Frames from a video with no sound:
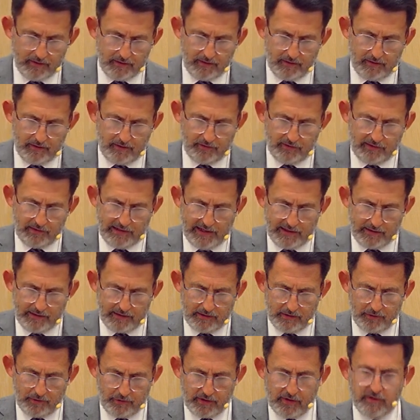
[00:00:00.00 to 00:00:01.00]
Unlike
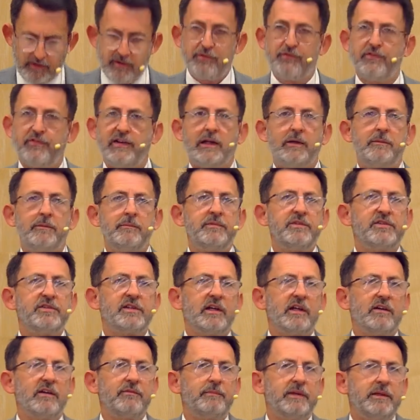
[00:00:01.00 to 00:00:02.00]
a lot of the films that
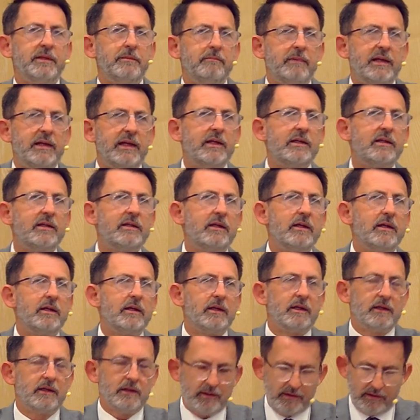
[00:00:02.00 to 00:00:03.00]
have been made
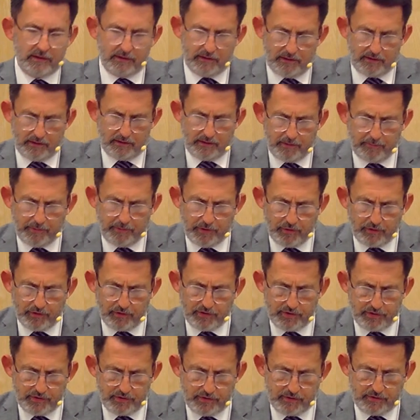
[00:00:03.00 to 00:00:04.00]

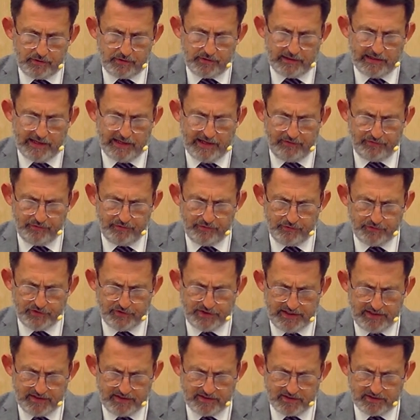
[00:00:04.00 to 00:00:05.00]
about the life of
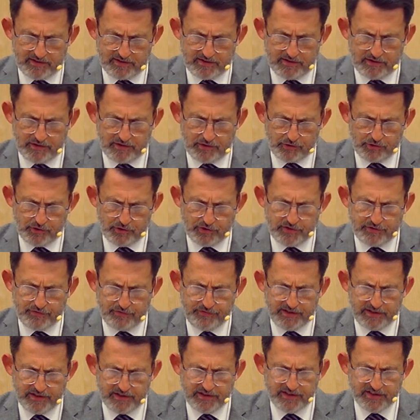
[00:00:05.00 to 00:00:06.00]
Jesus and the
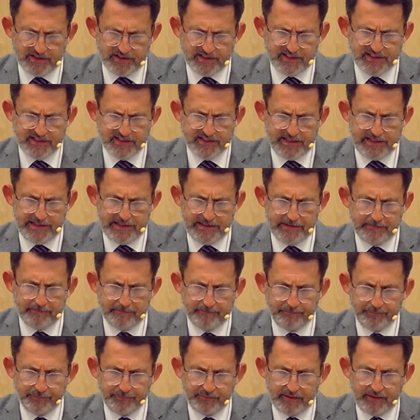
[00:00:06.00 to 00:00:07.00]
crucifixion scene,
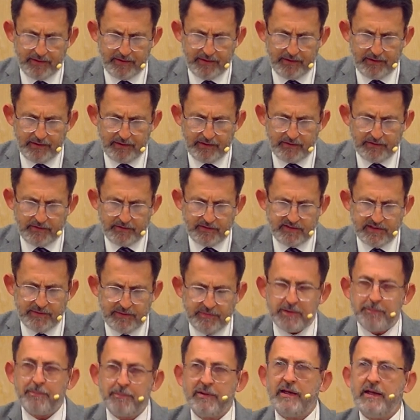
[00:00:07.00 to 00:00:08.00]
they seem
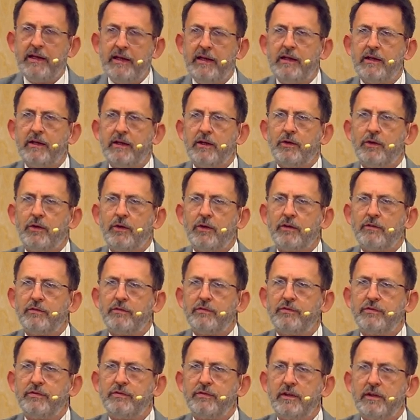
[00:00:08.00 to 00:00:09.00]
to play a lot
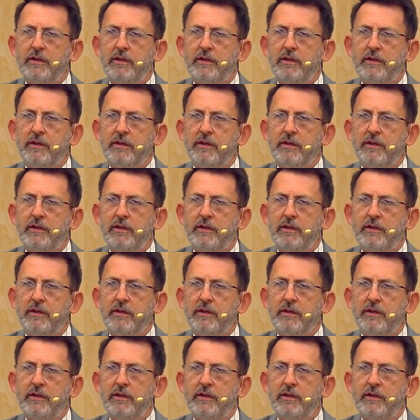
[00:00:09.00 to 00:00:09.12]
of